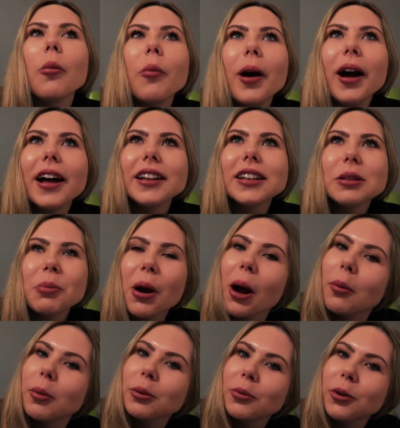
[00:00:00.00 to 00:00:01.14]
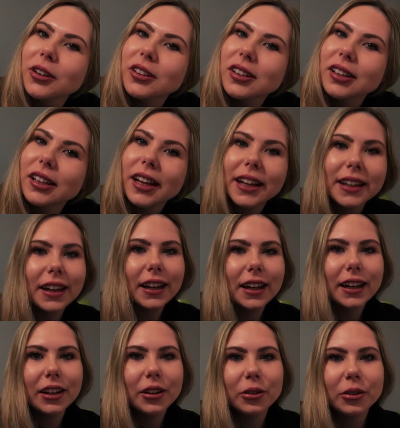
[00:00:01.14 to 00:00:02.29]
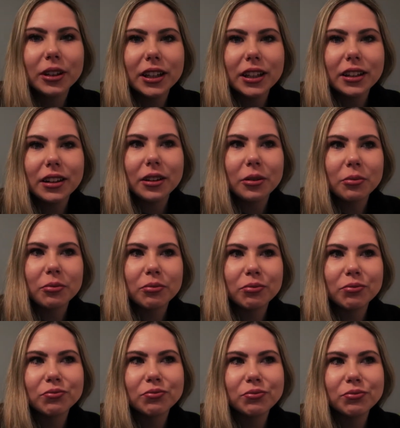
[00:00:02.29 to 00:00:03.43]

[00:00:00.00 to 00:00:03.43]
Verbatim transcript: But the problem was like I already um,